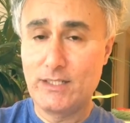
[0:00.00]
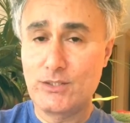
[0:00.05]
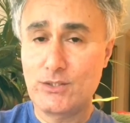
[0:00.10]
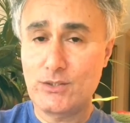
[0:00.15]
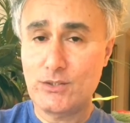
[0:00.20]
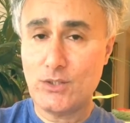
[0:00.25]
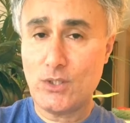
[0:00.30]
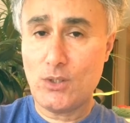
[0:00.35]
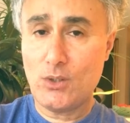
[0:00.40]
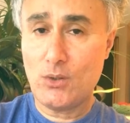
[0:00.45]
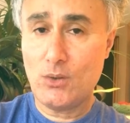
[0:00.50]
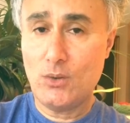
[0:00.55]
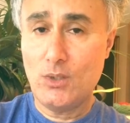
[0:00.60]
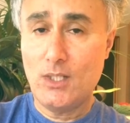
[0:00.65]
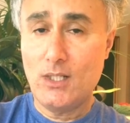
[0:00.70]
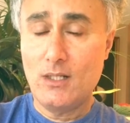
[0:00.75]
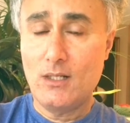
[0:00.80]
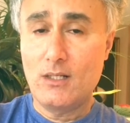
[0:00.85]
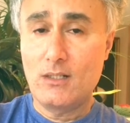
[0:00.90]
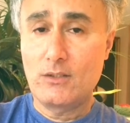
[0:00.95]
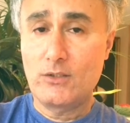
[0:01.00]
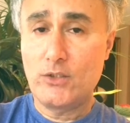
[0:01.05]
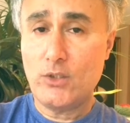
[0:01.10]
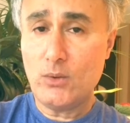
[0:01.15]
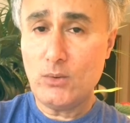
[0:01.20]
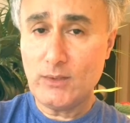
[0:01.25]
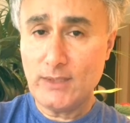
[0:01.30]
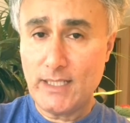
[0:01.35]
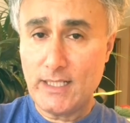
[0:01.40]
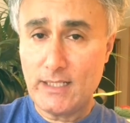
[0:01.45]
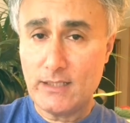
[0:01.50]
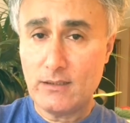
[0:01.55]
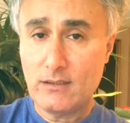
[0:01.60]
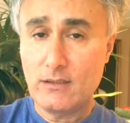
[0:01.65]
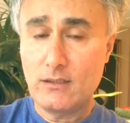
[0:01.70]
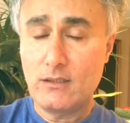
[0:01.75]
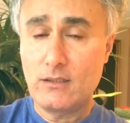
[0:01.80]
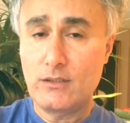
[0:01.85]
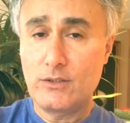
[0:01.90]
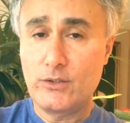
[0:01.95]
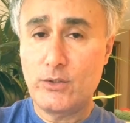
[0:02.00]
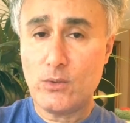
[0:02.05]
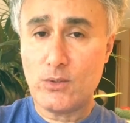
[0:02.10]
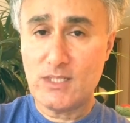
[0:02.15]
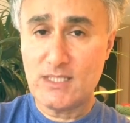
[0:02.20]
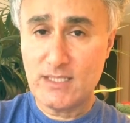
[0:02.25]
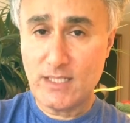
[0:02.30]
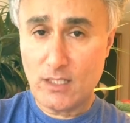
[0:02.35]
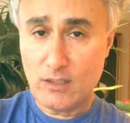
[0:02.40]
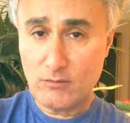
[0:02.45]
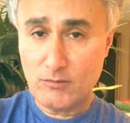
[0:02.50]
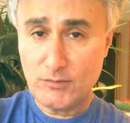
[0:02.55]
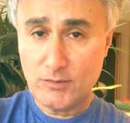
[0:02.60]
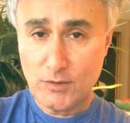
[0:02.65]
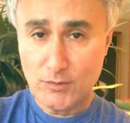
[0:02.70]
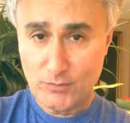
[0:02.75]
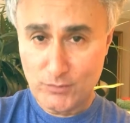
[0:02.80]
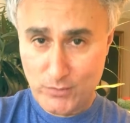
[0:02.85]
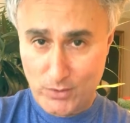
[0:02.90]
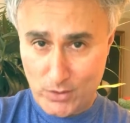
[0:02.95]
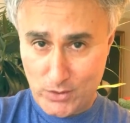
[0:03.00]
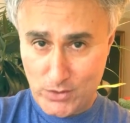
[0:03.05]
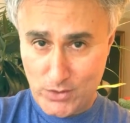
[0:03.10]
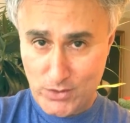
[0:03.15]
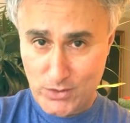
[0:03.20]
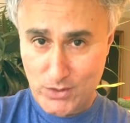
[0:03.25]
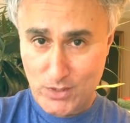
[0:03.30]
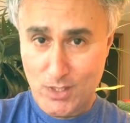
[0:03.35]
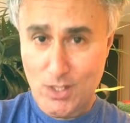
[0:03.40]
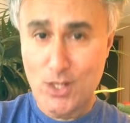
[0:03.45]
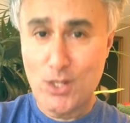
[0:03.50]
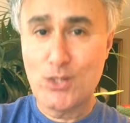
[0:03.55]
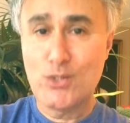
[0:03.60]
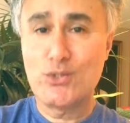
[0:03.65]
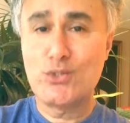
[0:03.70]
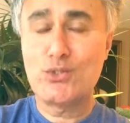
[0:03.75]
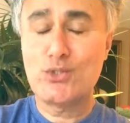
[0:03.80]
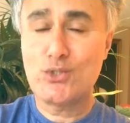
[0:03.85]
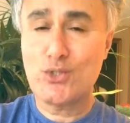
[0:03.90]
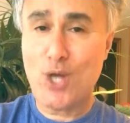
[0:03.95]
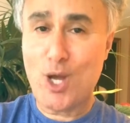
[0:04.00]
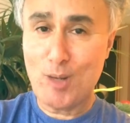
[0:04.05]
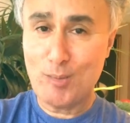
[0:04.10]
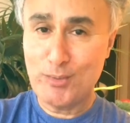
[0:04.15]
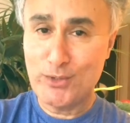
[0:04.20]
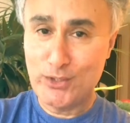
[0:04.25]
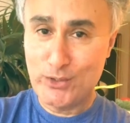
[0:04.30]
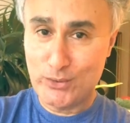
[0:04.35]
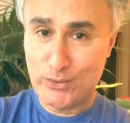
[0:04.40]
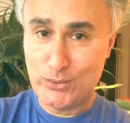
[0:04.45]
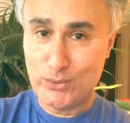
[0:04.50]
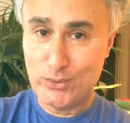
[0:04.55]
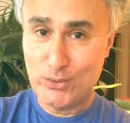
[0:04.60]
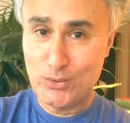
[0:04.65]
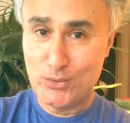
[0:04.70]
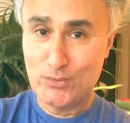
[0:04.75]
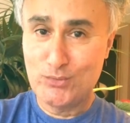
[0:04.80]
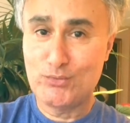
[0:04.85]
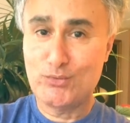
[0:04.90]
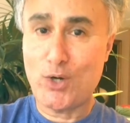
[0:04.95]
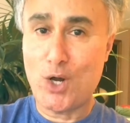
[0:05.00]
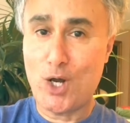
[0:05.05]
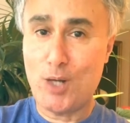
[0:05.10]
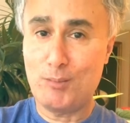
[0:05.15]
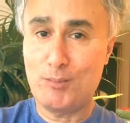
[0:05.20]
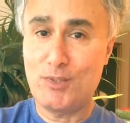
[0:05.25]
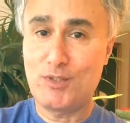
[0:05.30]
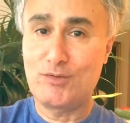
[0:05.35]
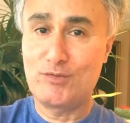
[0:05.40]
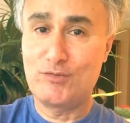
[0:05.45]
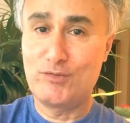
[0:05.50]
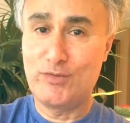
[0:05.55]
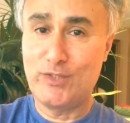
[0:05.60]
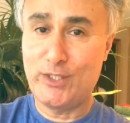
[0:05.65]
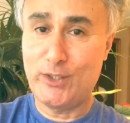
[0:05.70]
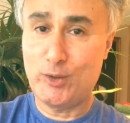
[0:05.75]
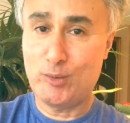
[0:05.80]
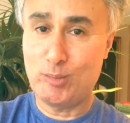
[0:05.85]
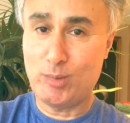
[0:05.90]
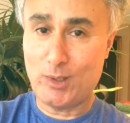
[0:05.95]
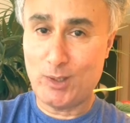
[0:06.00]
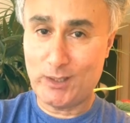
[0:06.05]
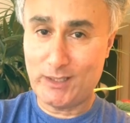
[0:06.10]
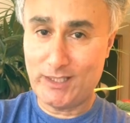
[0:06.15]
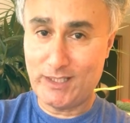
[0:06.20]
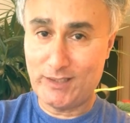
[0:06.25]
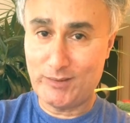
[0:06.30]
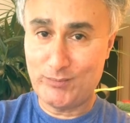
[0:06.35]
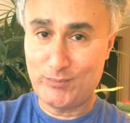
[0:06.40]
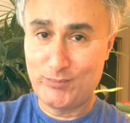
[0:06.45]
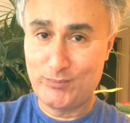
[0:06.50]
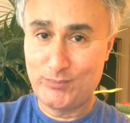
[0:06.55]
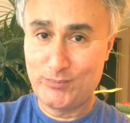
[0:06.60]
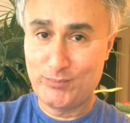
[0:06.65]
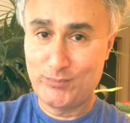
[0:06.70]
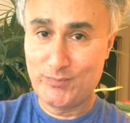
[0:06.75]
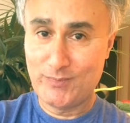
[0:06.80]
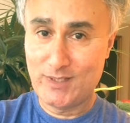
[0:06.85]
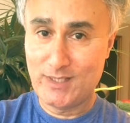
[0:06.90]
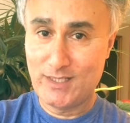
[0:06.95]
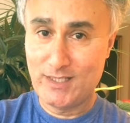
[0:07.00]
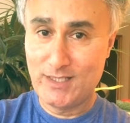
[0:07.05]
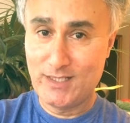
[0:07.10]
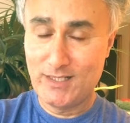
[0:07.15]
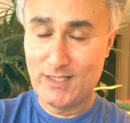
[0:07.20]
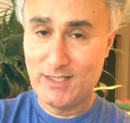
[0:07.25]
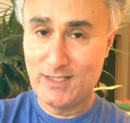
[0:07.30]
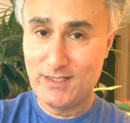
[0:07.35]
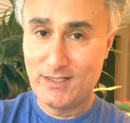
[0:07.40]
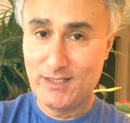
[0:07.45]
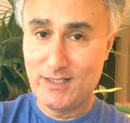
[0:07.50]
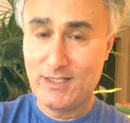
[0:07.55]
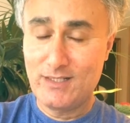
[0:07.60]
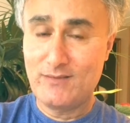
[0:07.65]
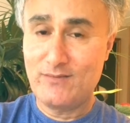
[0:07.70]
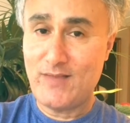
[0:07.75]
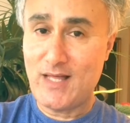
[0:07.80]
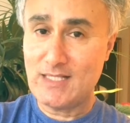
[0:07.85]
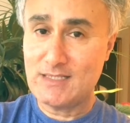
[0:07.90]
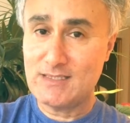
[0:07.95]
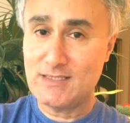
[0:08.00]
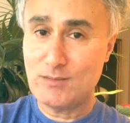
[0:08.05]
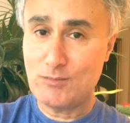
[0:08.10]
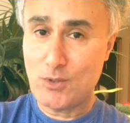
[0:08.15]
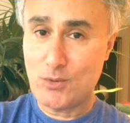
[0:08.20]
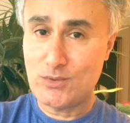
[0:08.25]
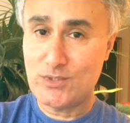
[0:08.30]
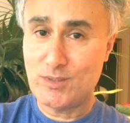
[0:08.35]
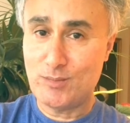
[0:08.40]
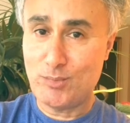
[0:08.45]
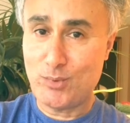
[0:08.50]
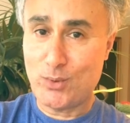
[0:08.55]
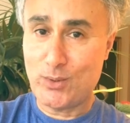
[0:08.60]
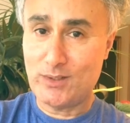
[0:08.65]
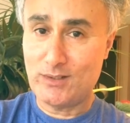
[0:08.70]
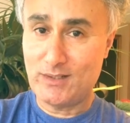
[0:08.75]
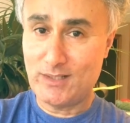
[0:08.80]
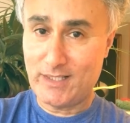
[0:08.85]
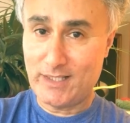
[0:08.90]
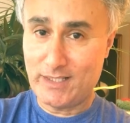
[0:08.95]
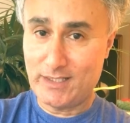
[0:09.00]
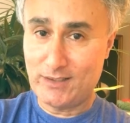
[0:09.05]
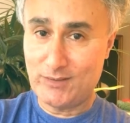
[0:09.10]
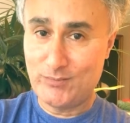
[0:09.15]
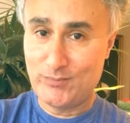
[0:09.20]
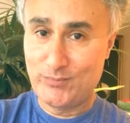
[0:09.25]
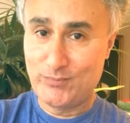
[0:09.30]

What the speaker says: So don't let yourself first stop you from video blogging. That's the most important thing.